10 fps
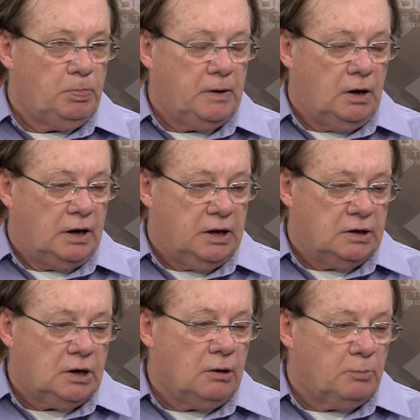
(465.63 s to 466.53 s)
Yeah, I
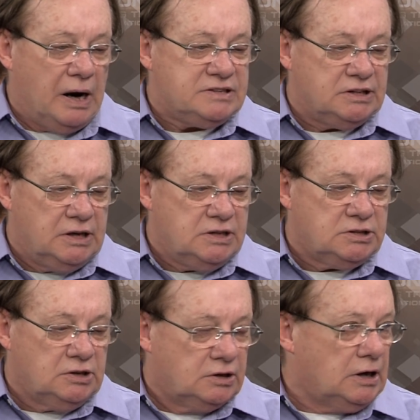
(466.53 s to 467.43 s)
can't talk. Bryson
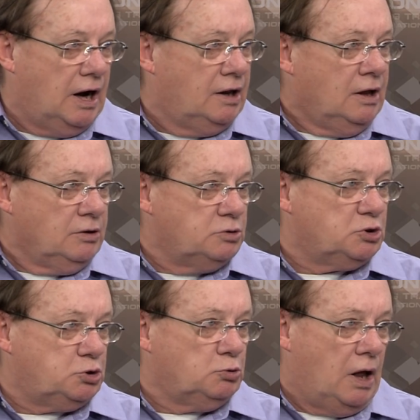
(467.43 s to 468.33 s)
Eason, the top. those
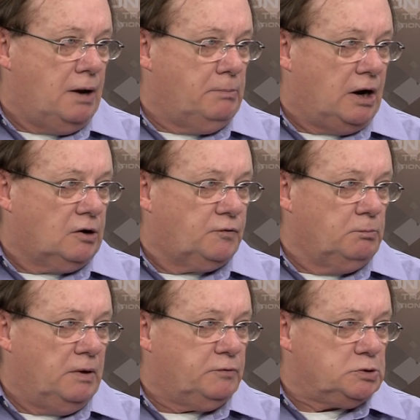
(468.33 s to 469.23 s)
are two linebackers
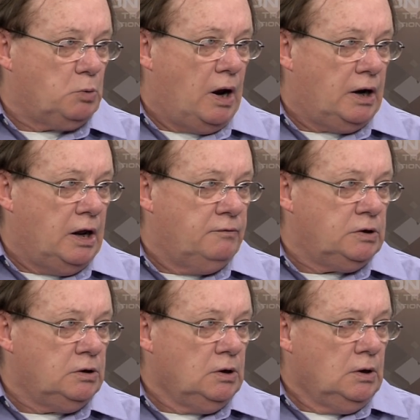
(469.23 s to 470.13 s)
from Memphis Whitehaven.